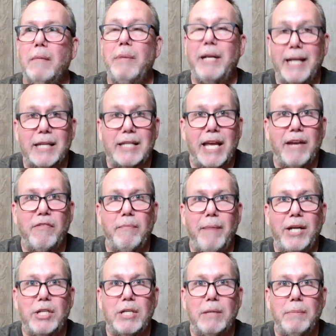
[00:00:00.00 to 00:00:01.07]
But he got that
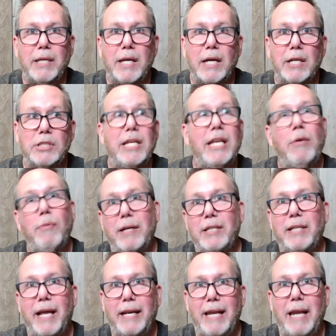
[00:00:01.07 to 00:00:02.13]
information because he went
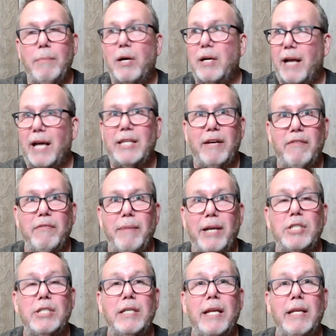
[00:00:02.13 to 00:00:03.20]
to that neighbor and got that
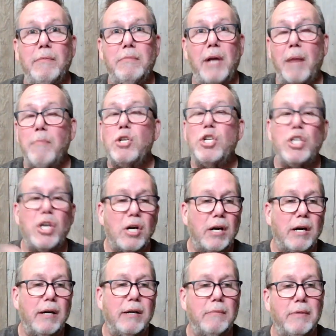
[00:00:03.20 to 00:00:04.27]
information. And I'm
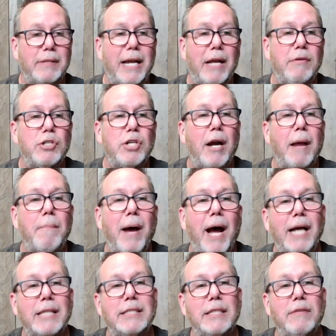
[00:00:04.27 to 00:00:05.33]
sure, not even sure, I'm
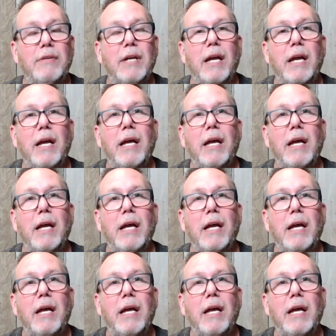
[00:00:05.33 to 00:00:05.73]
positive,